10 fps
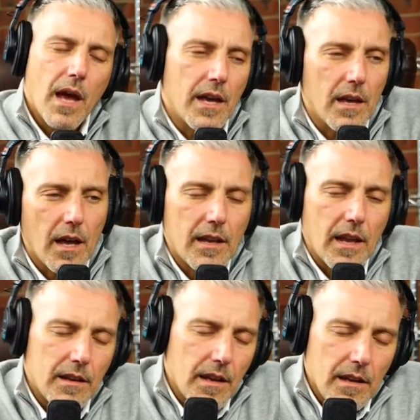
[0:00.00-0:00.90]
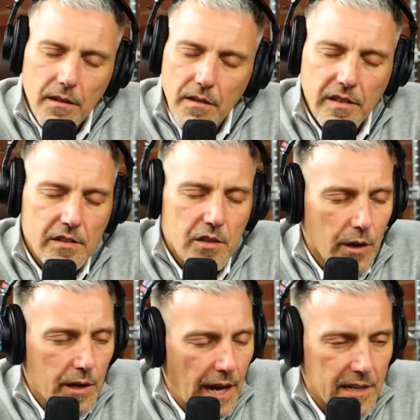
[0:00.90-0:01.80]
May I? And, and, and, such a
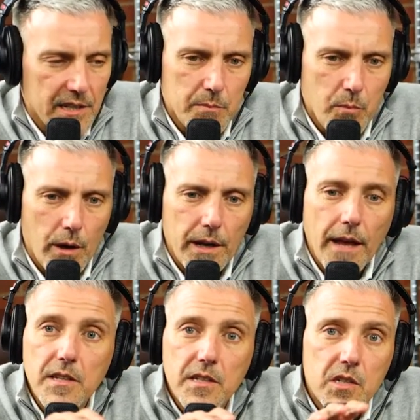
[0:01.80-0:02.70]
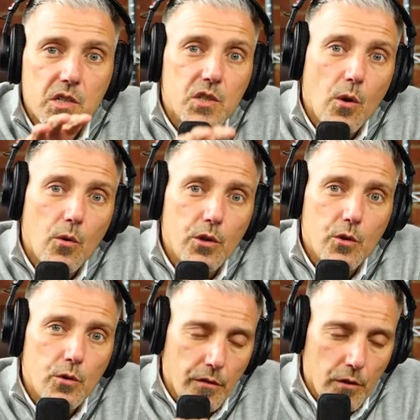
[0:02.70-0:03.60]
great access point. And this is so
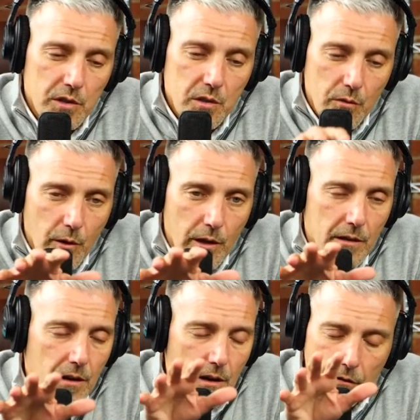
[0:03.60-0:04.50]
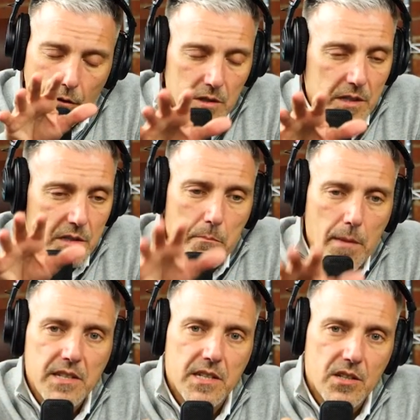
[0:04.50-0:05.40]
universal, uh, folks. This
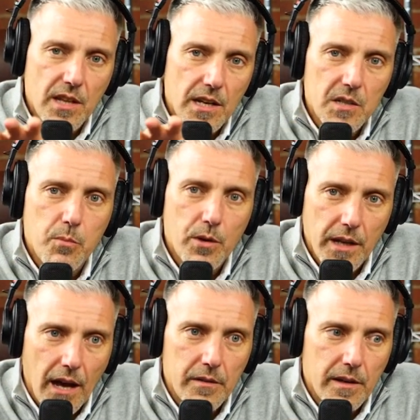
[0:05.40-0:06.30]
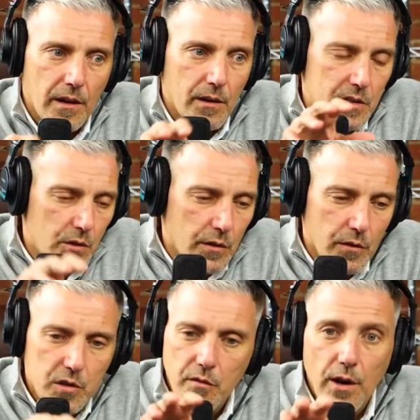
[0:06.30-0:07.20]
message that he's putting out there is
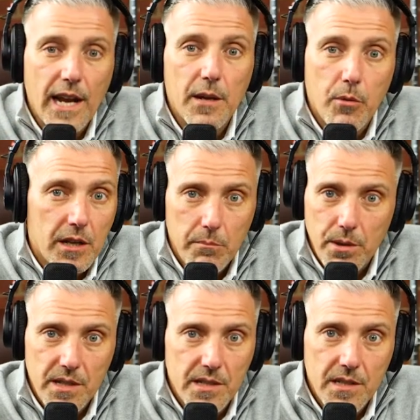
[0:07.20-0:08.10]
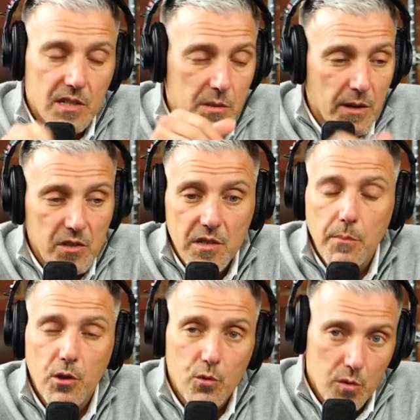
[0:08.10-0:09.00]
universal for anybody in business, especially
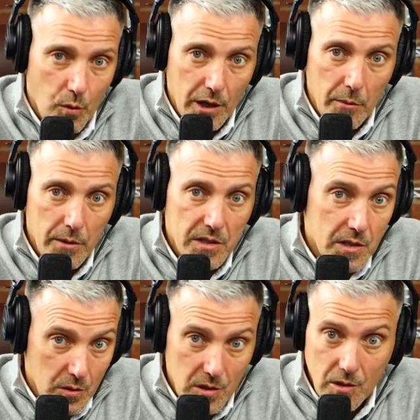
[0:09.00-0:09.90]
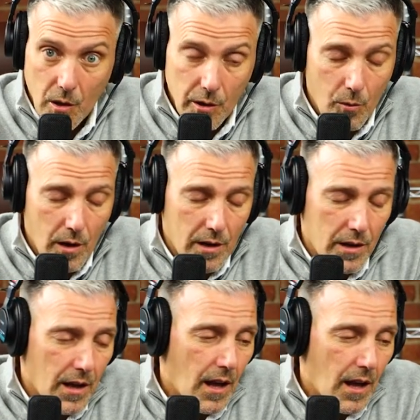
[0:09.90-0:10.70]
somebody who's running a business or starting one.